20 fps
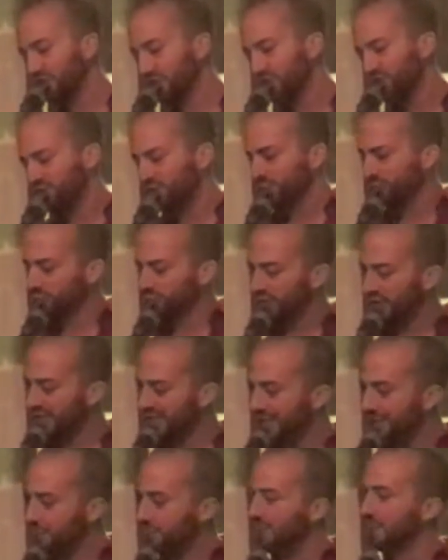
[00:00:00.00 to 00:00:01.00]
Could you
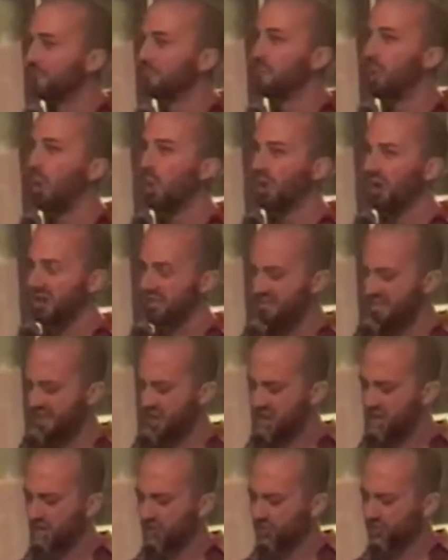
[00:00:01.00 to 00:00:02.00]
really be more
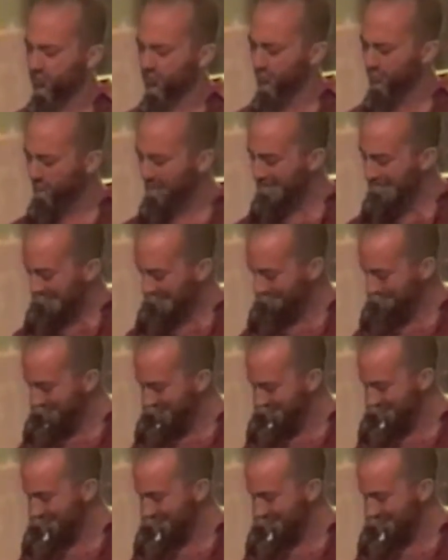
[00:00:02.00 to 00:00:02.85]
than a dream?